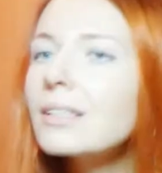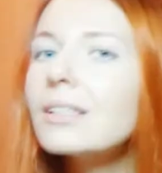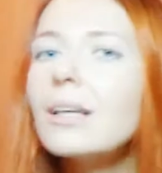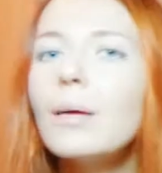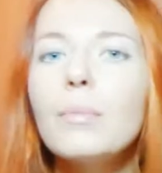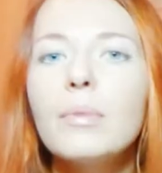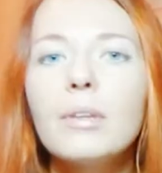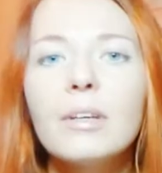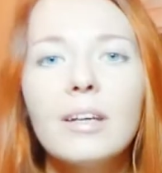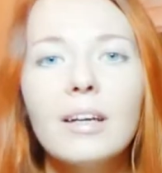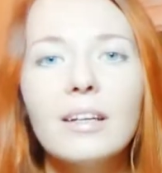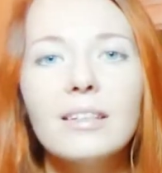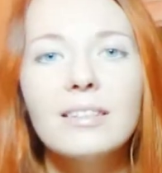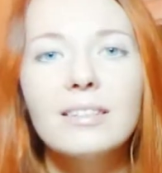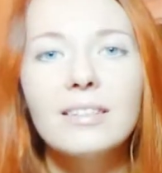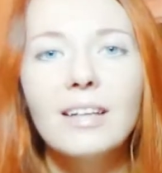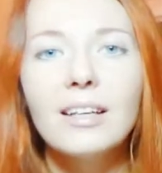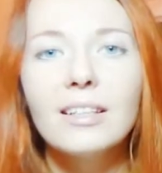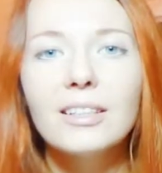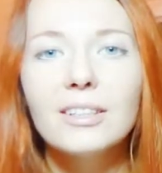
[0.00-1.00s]
something I
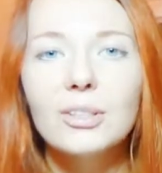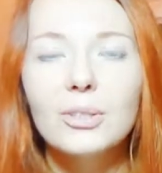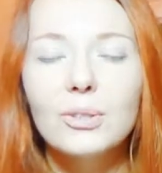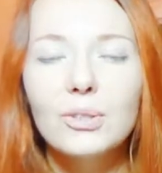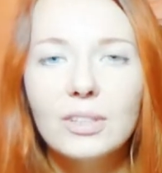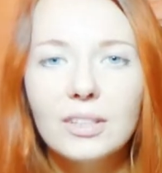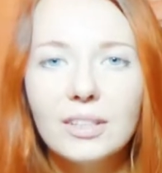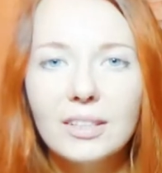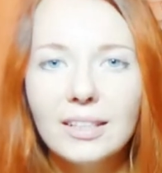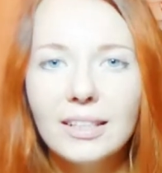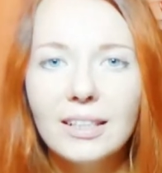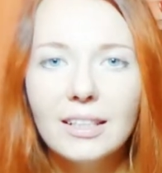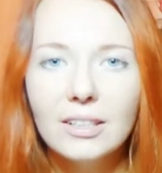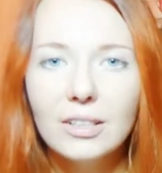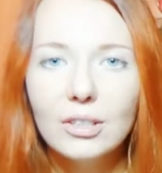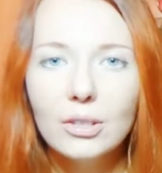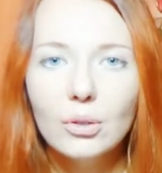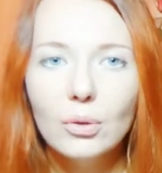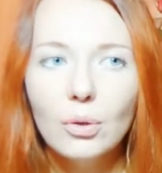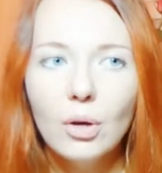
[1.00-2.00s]
decided to stick
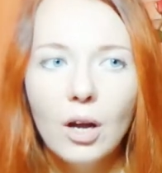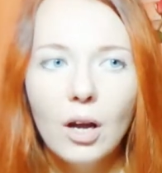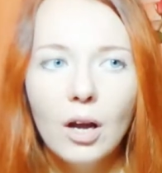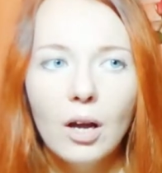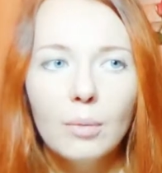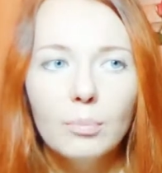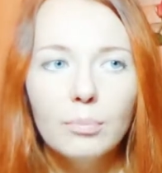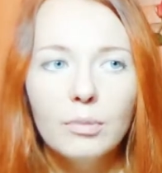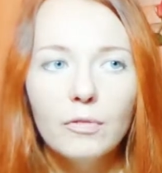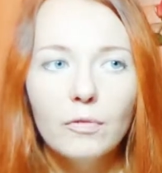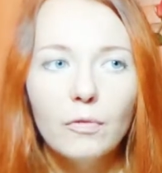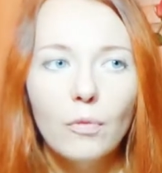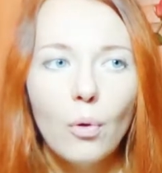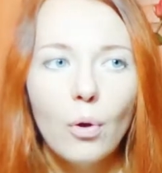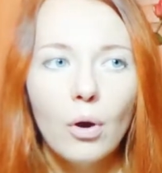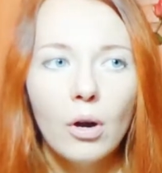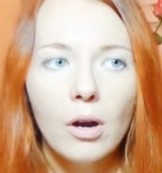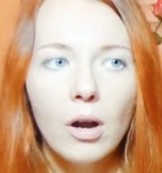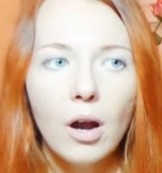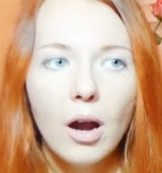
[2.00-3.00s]
to
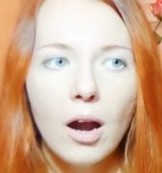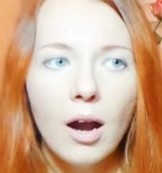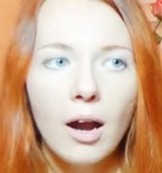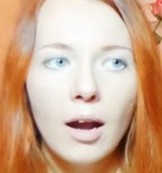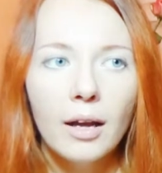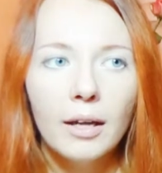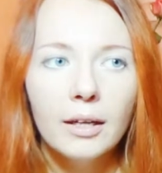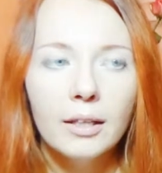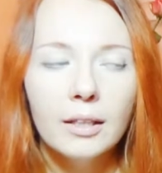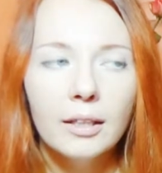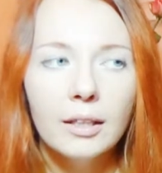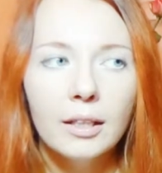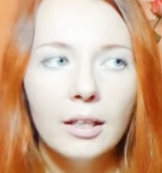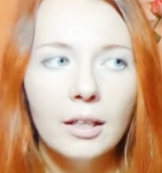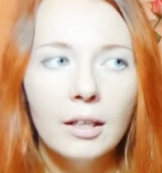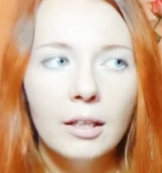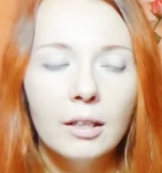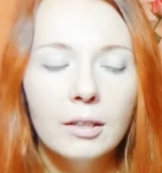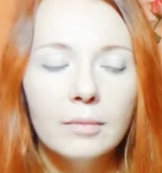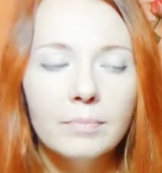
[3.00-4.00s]
before
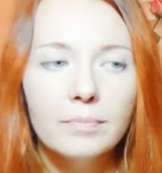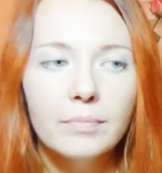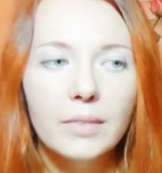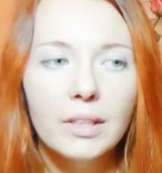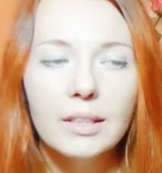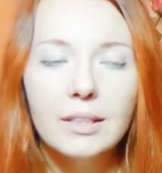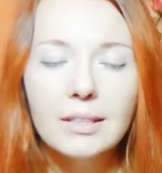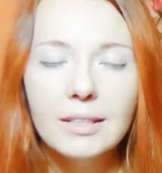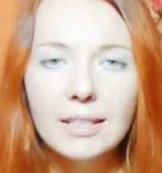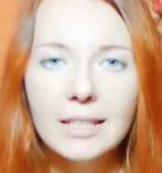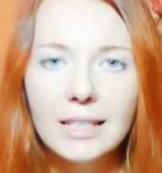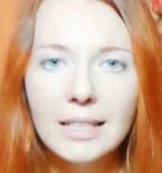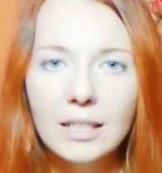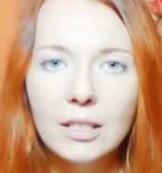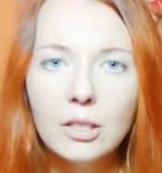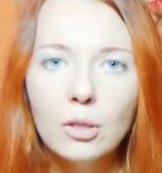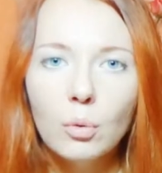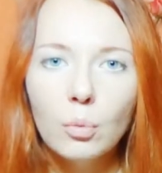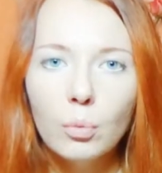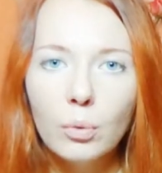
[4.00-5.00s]
I
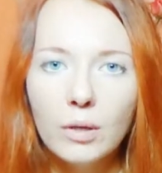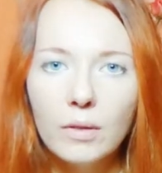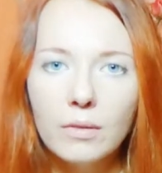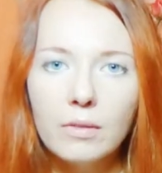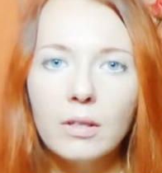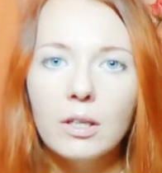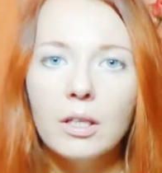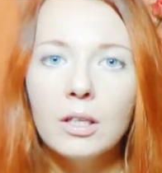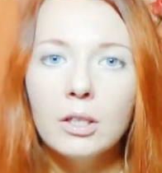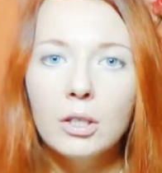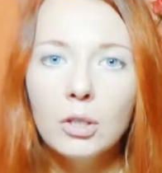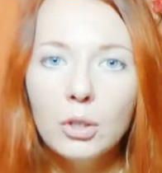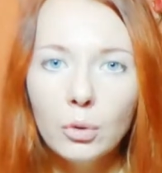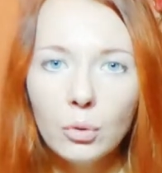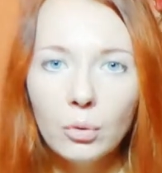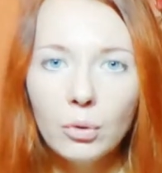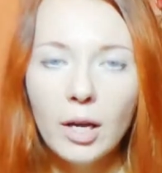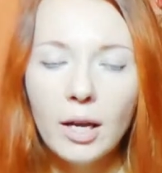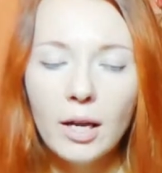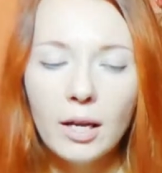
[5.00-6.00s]
continue with a
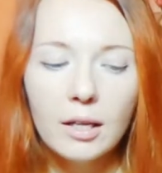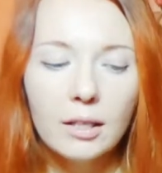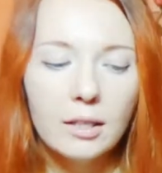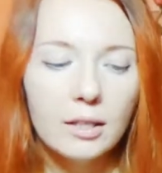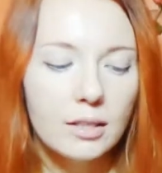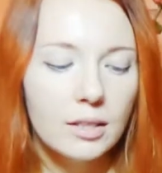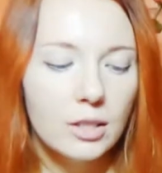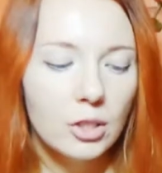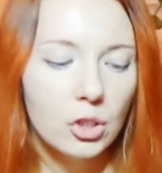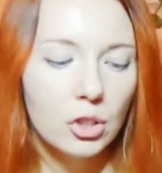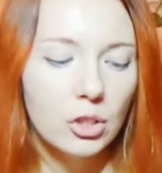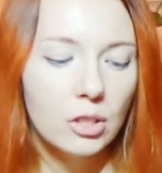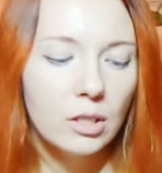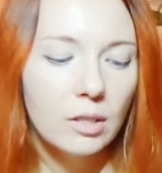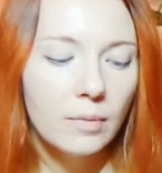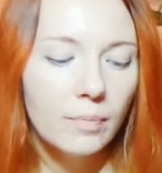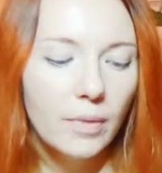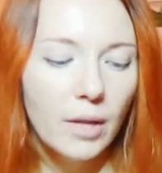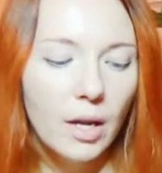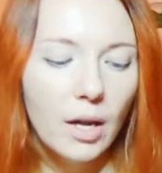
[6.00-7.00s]
new hair
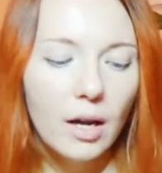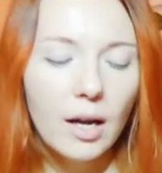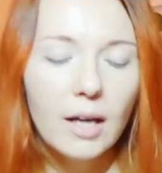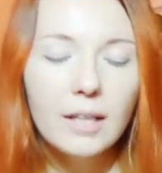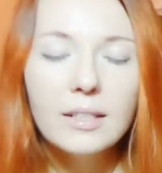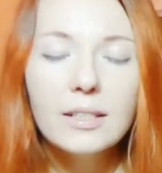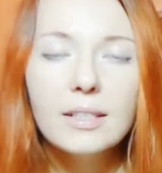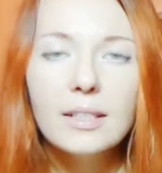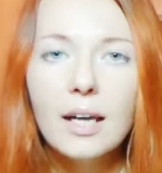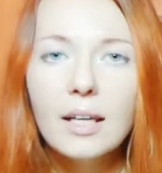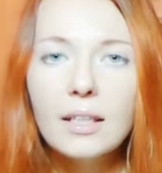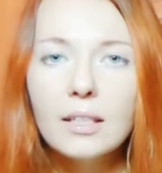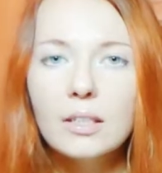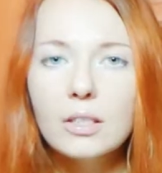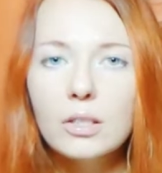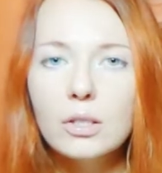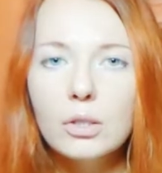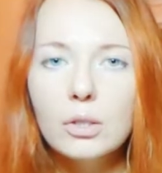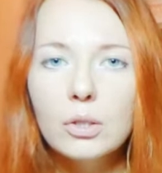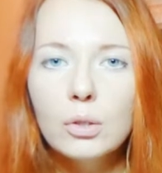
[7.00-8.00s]
conditioner. I
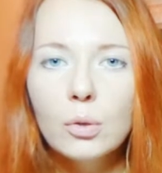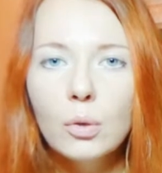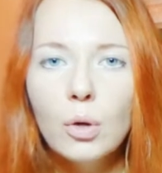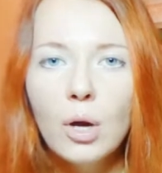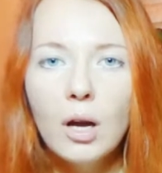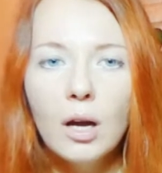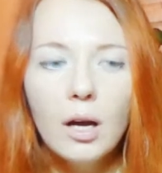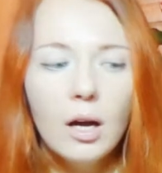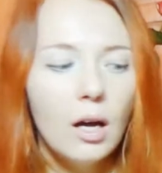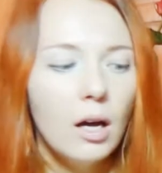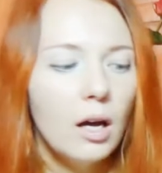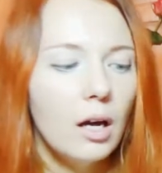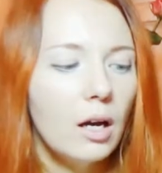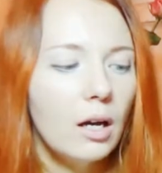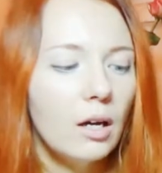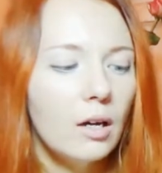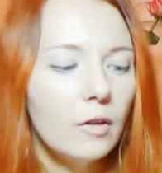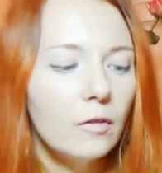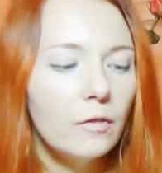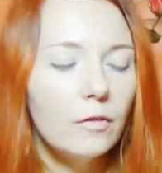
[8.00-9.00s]
decided to
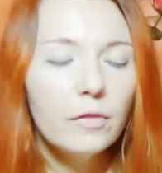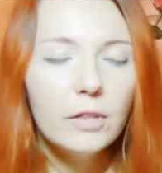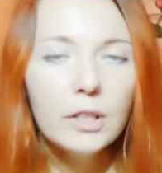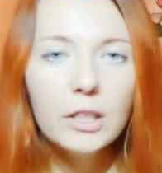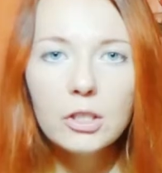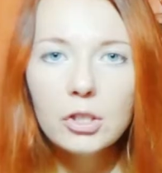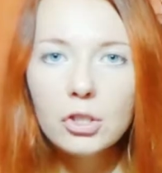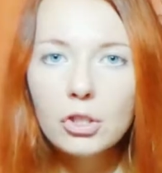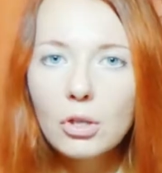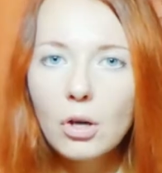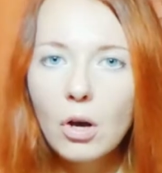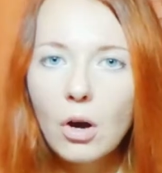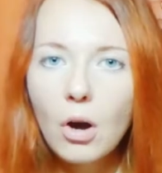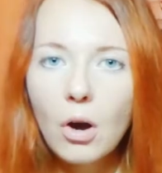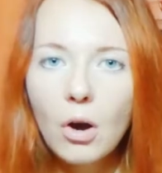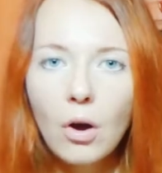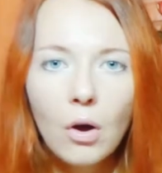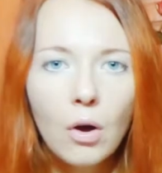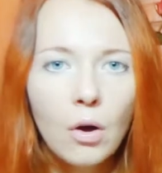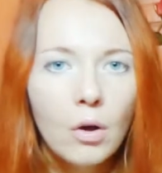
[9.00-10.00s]
finish
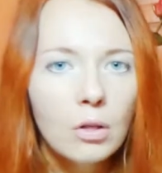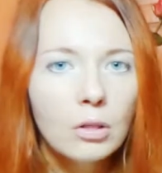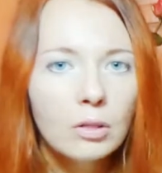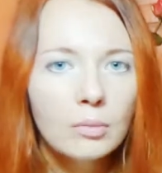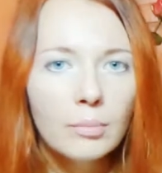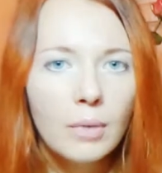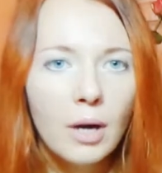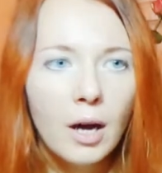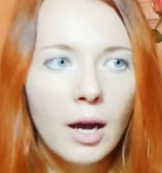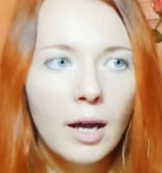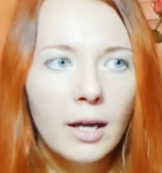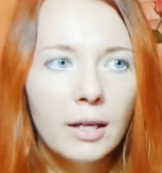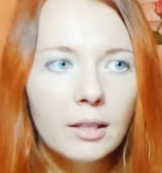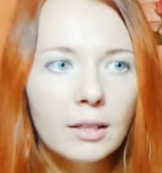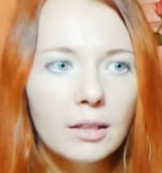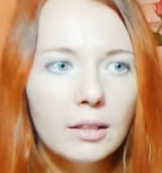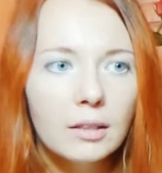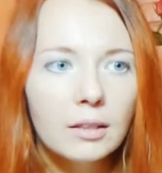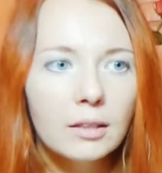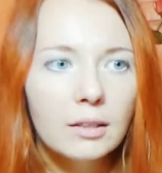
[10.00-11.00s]
all
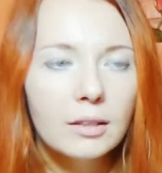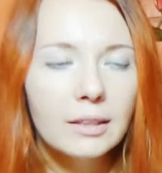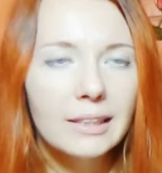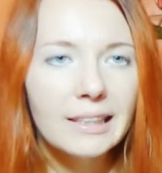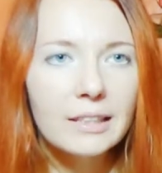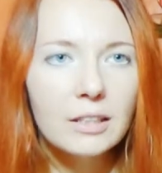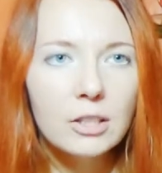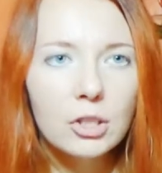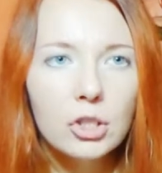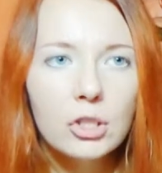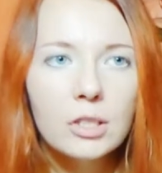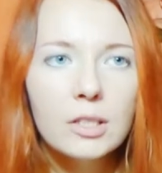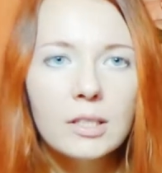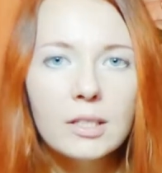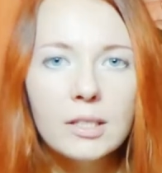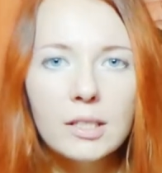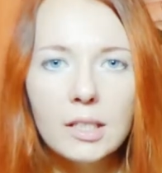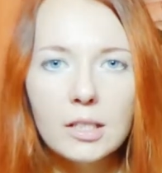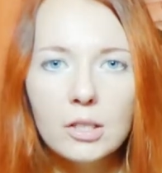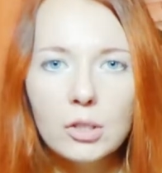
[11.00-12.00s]
my
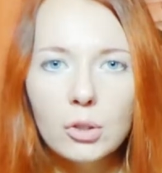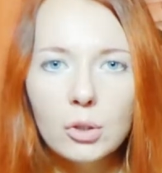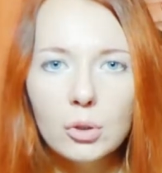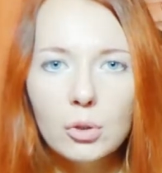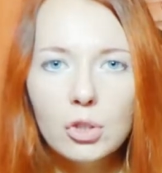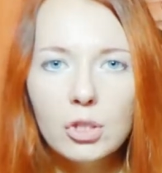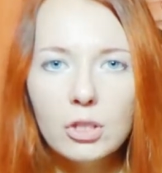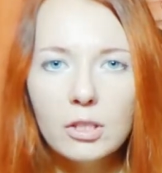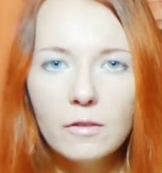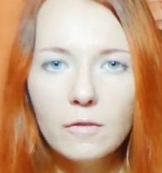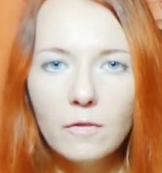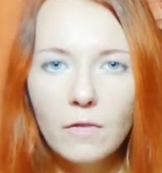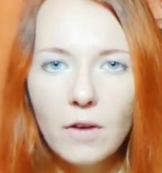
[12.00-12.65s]
conditioners that you usually